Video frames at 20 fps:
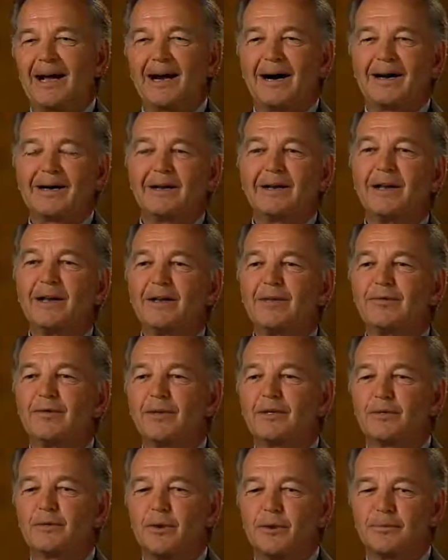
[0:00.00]
On an
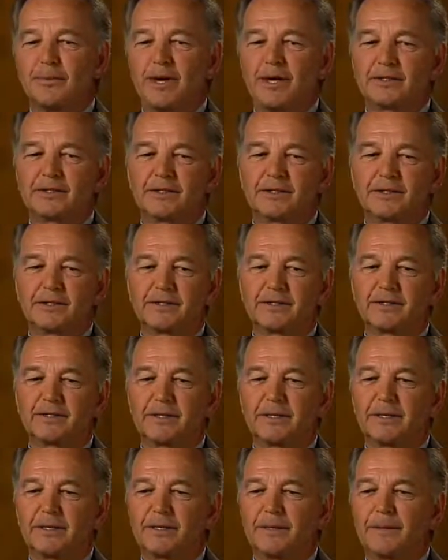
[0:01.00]
individual basis,
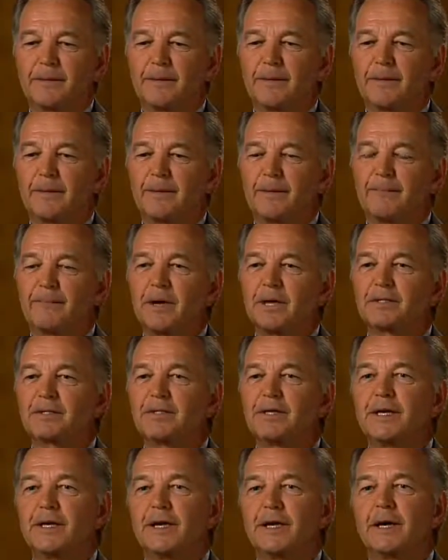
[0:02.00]
the best
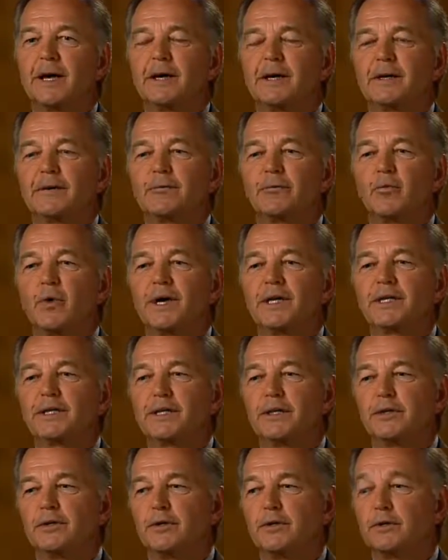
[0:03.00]
thing one
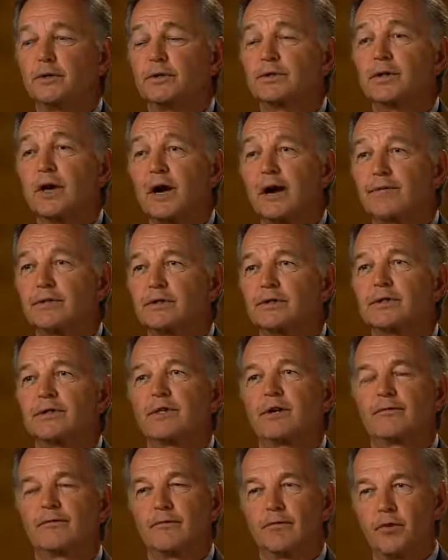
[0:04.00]
can do is obviously
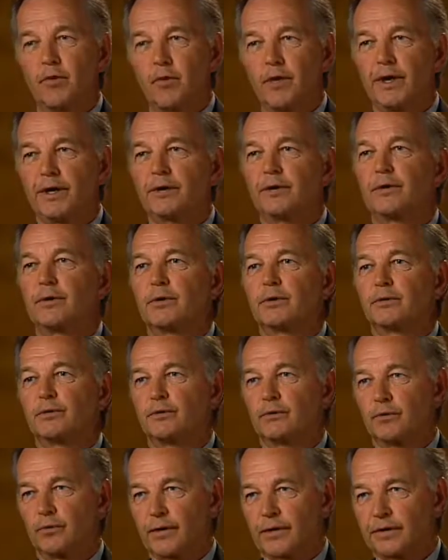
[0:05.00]
avoid those
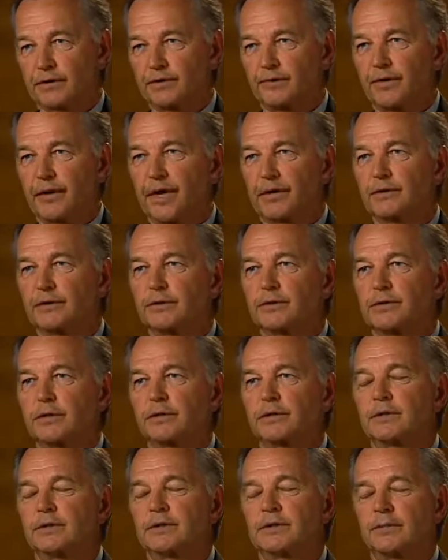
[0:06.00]
risk factors
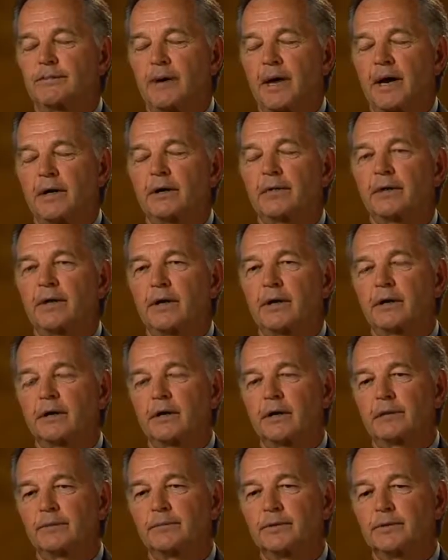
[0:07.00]
such as tobacco and
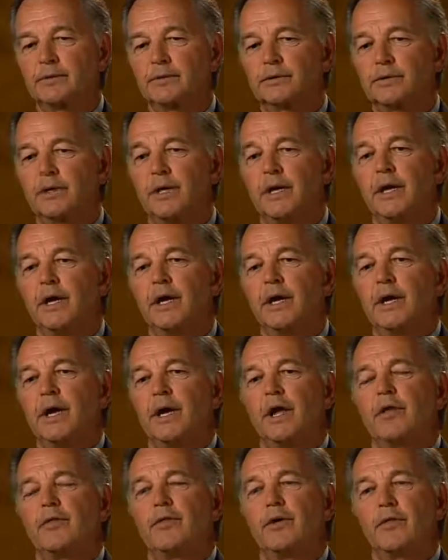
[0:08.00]
alcohol abuse.
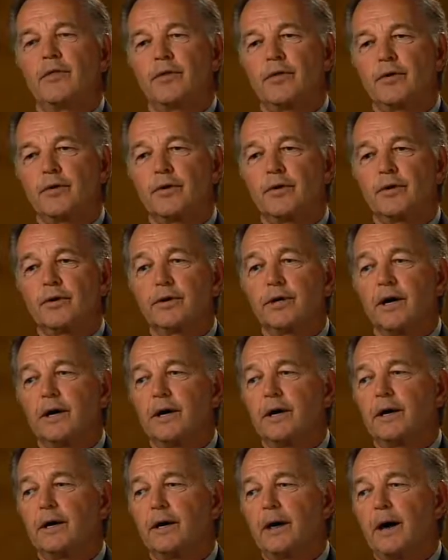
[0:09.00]
The third
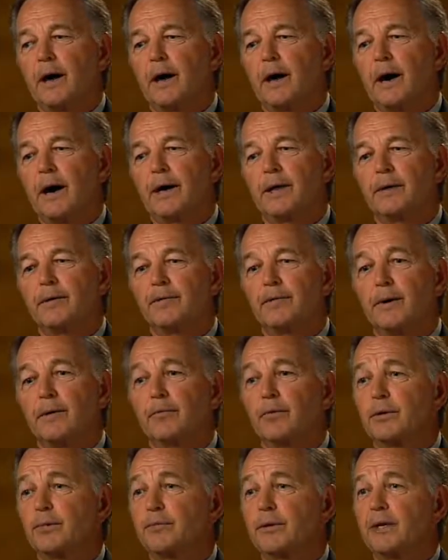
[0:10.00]
item
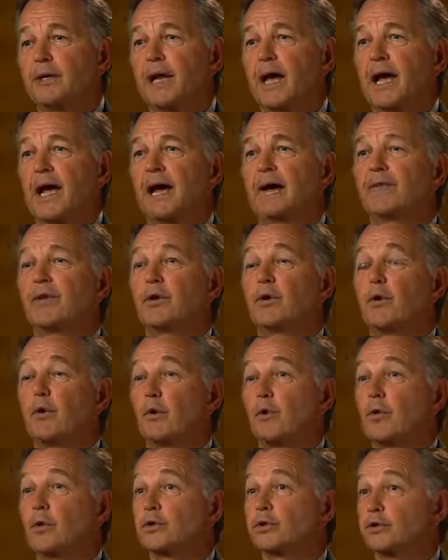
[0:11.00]
would be to have an
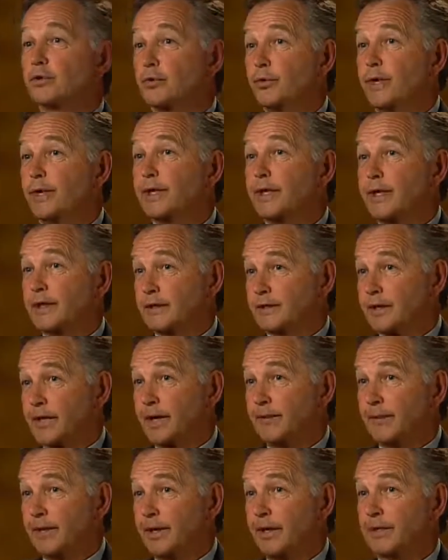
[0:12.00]
oral screening
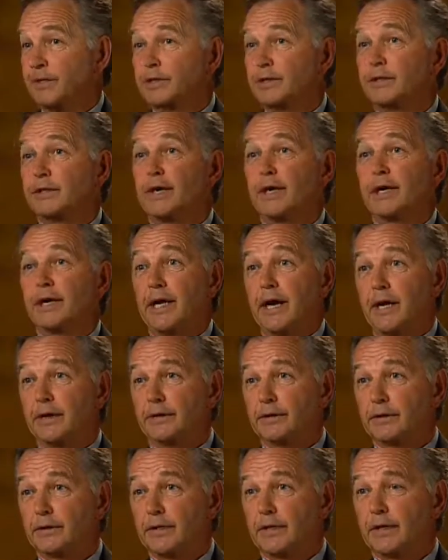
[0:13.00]
examination done
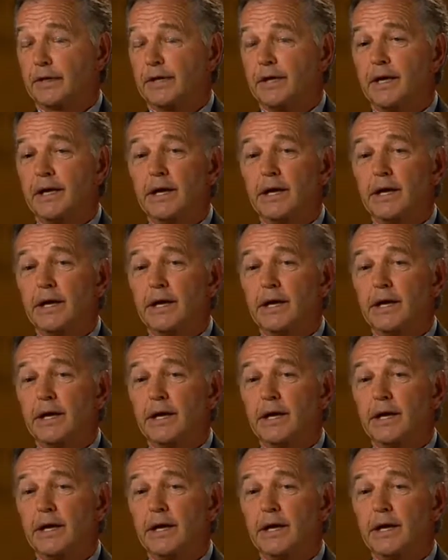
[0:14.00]
annually.